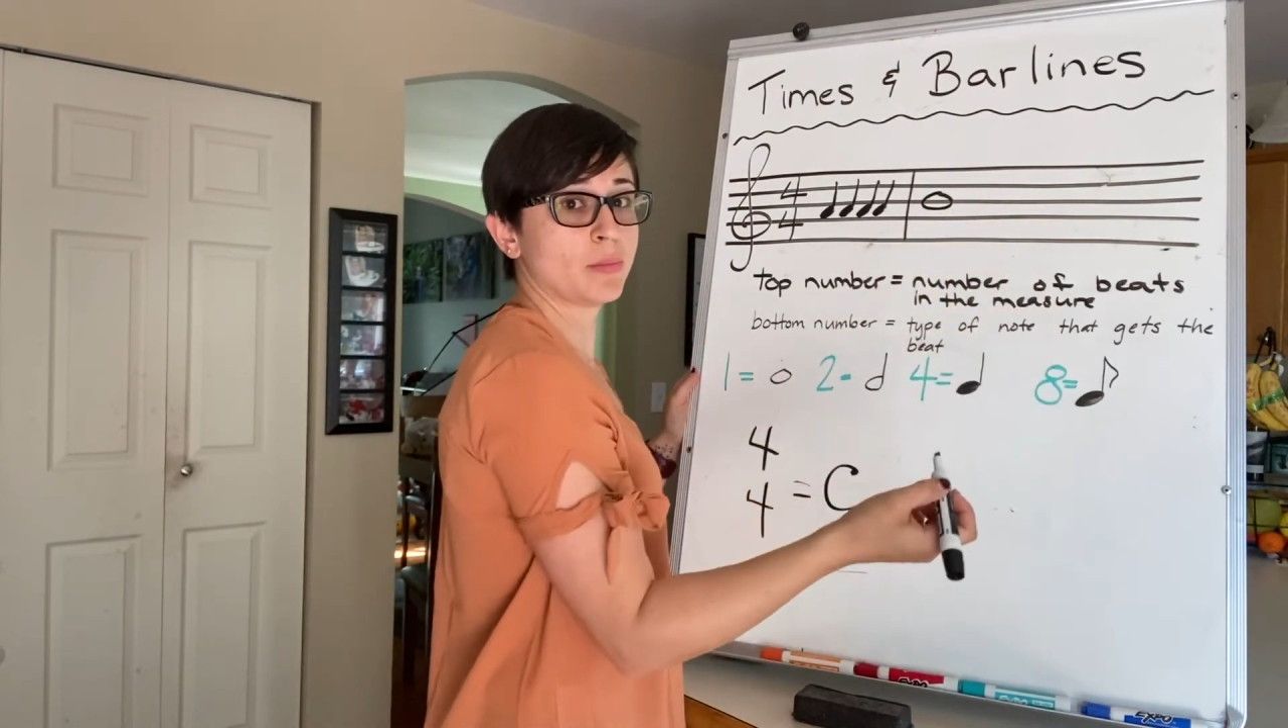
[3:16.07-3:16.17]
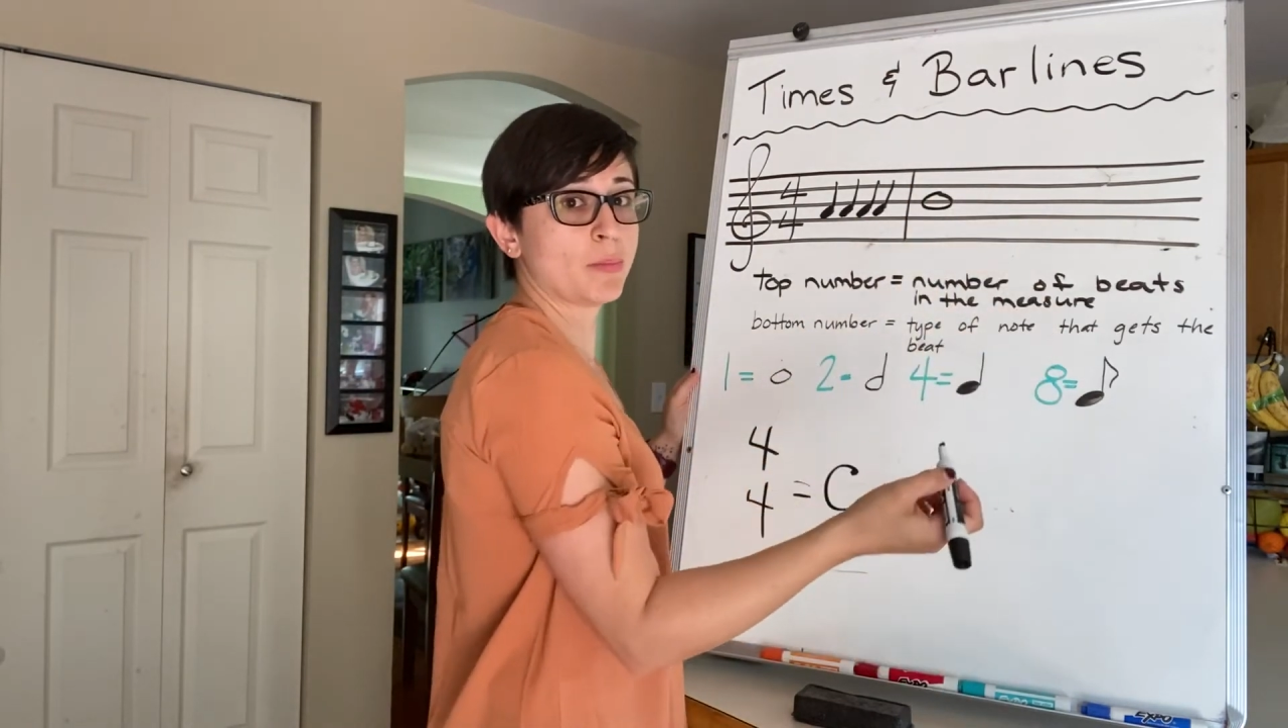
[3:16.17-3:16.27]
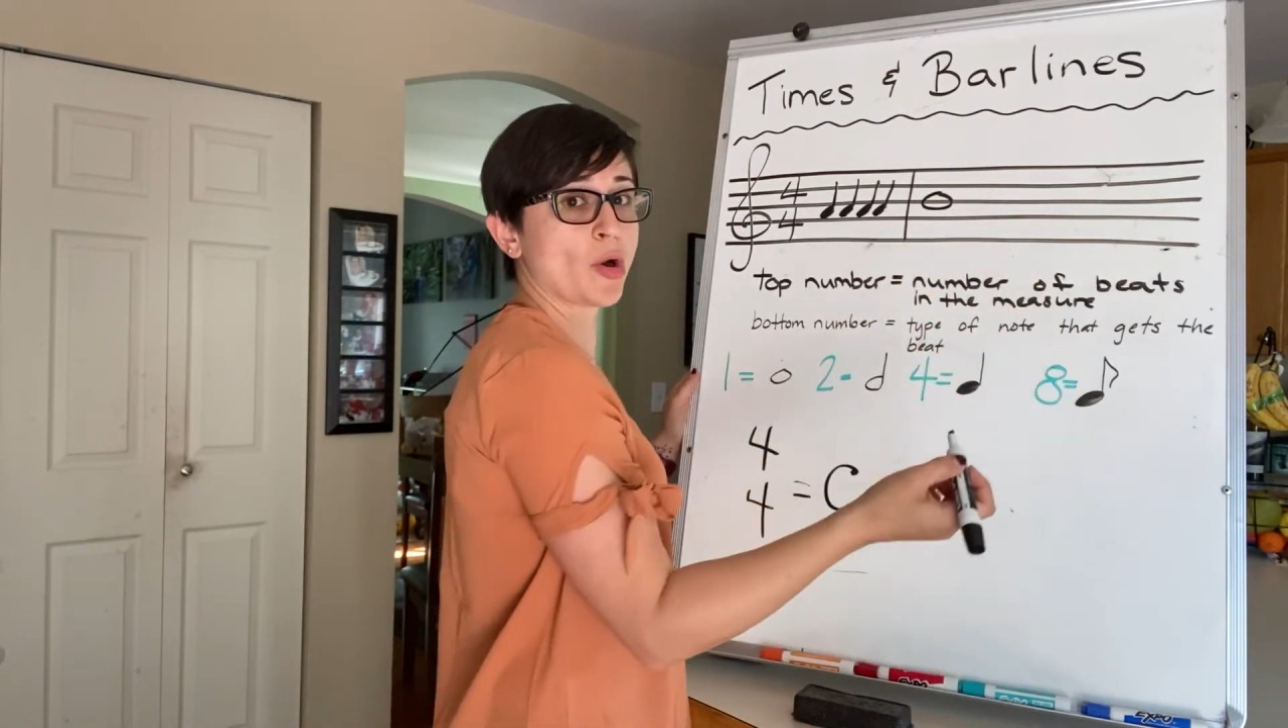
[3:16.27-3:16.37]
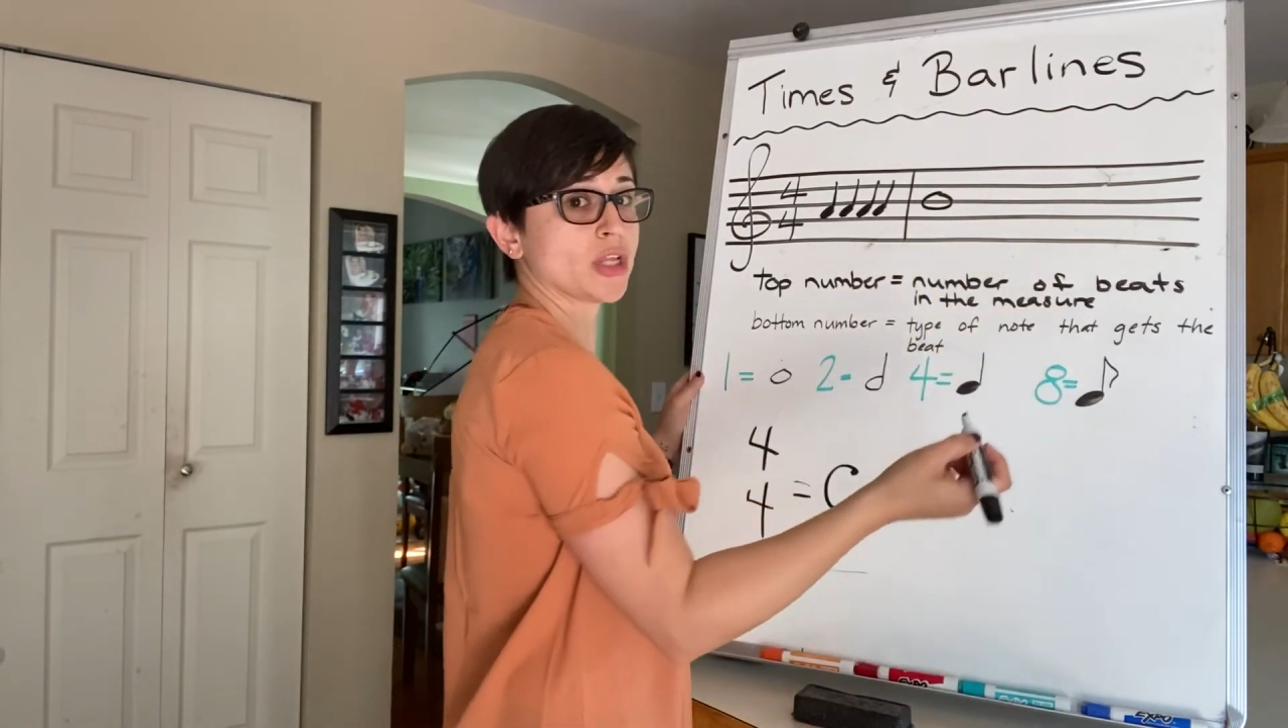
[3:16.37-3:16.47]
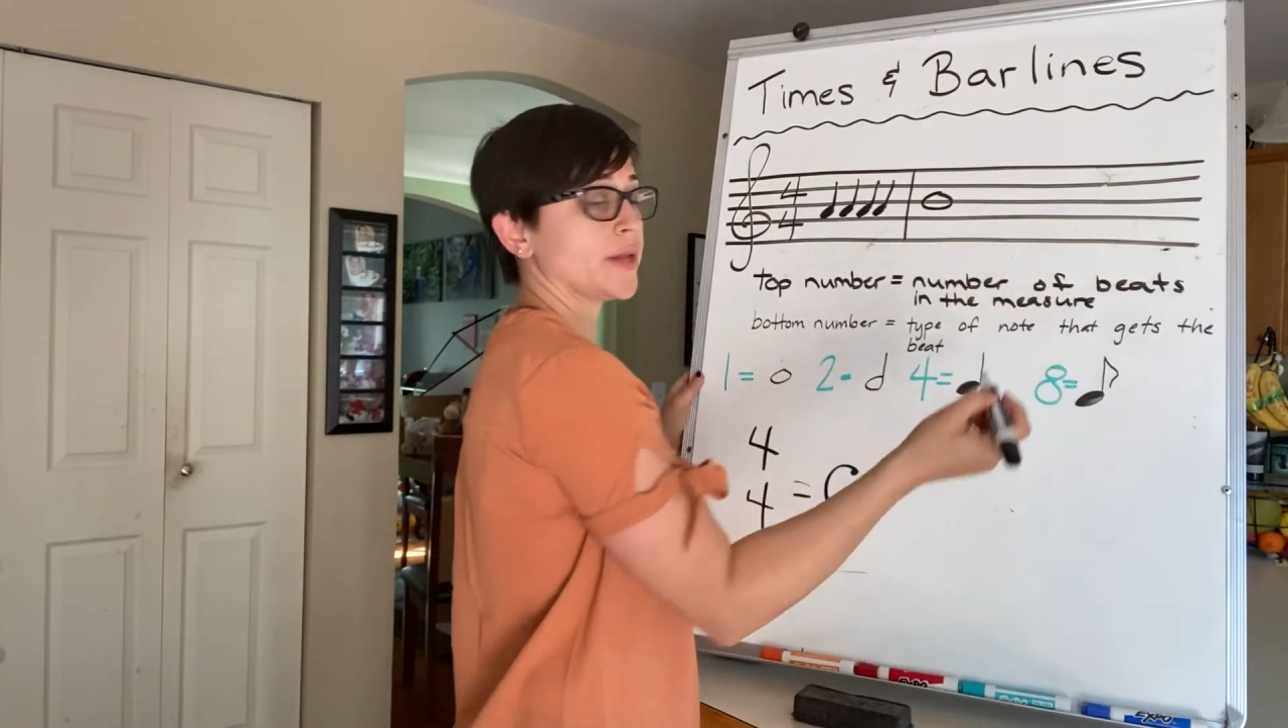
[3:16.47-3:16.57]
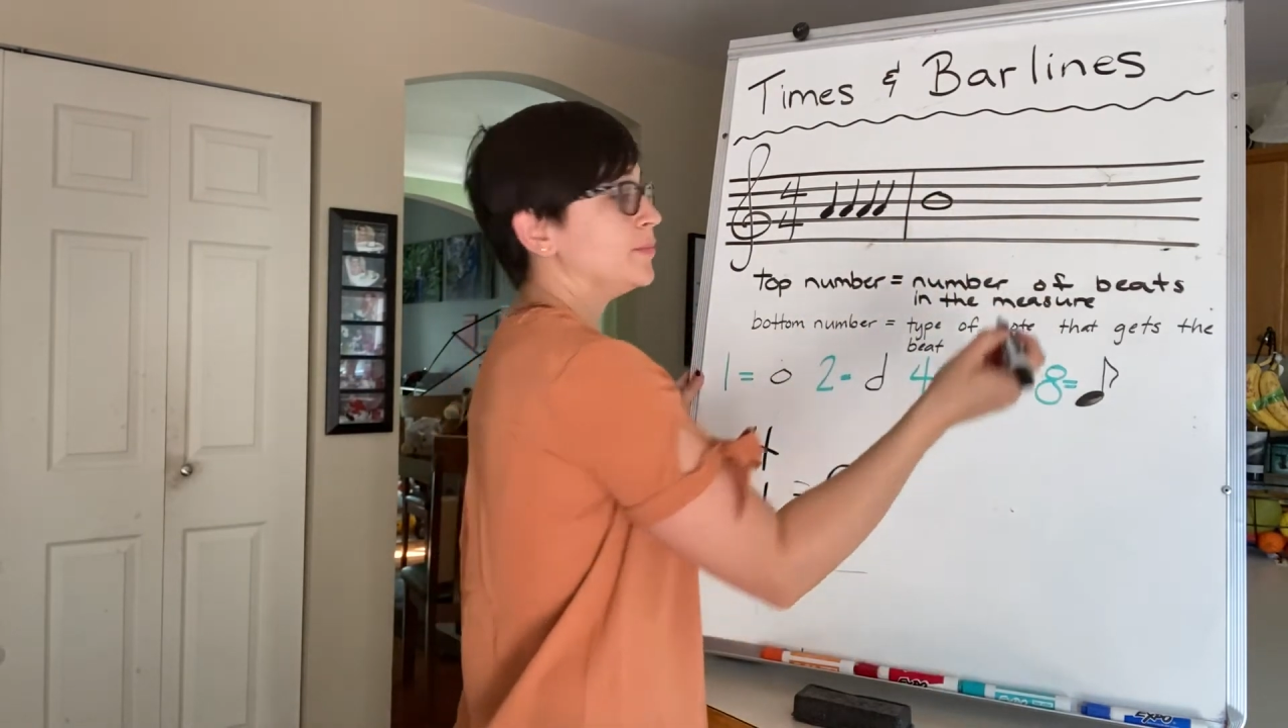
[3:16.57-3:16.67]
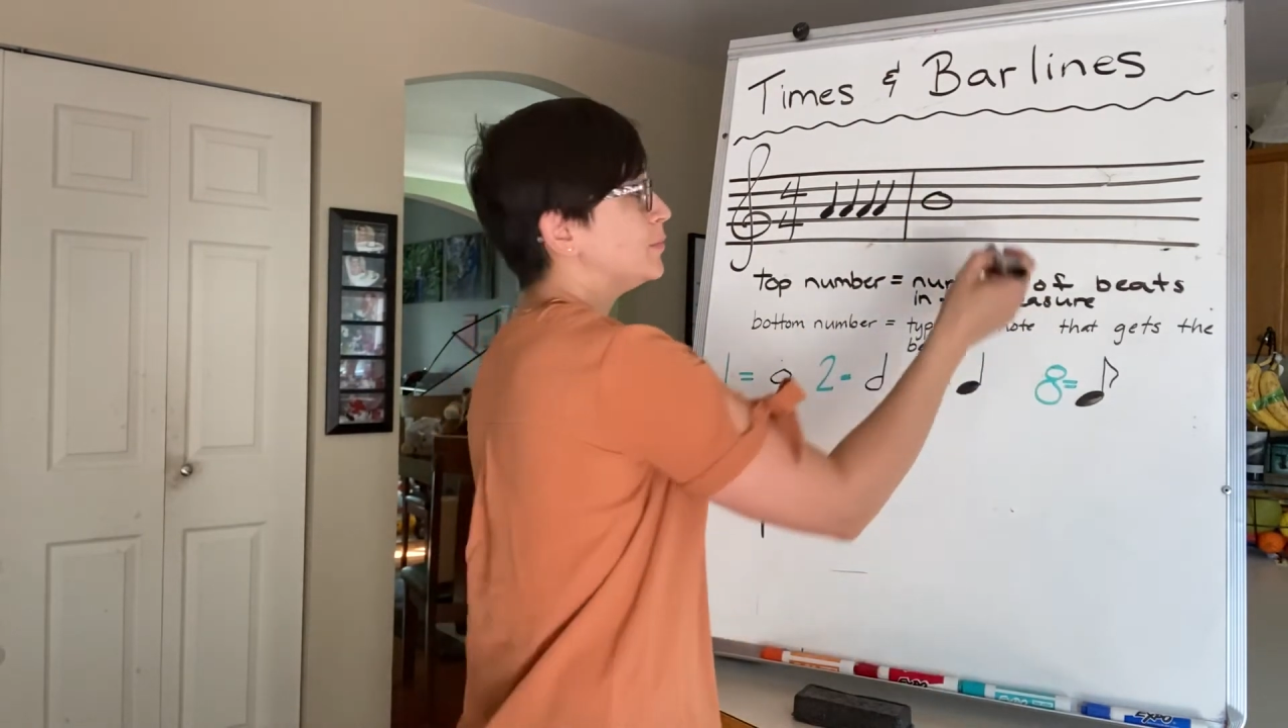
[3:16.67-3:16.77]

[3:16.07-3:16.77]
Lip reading: bar line.